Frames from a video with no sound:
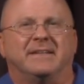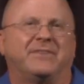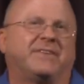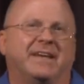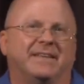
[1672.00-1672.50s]

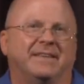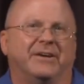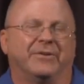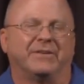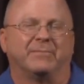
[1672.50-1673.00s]
Let's end
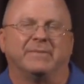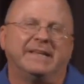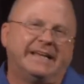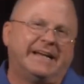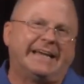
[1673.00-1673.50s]
there.
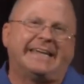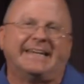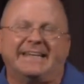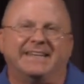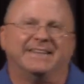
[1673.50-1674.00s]
I
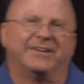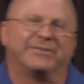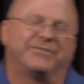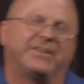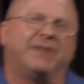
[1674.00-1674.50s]
can't end there.
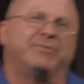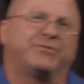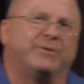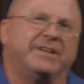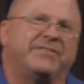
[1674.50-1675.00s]
Psalms
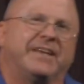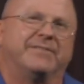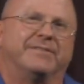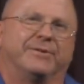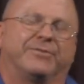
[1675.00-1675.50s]

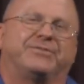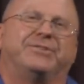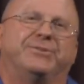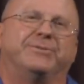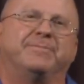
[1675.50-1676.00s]
27, verse
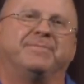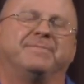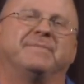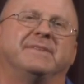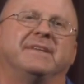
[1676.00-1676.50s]
2.
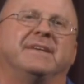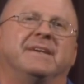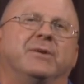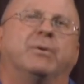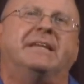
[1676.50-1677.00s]

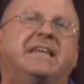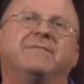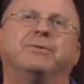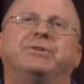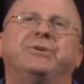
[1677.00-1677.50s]
When
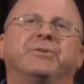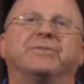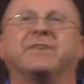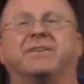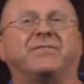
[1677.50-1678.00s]

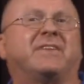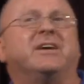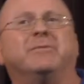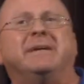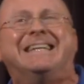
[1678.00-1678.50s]
evildoers
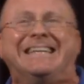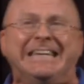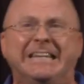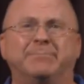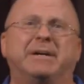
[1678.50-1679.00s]
assail me to
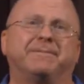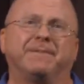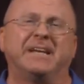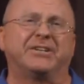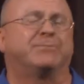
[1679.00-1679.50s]
eat up my
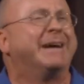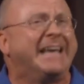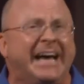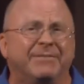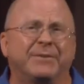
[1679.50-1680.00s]
flesh, my
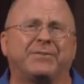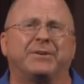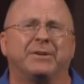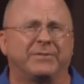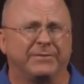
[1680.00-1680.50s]

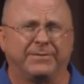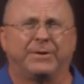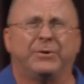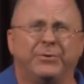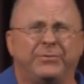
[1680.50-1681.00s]
adversaries and
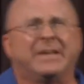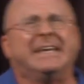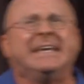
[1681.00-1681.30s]
foes,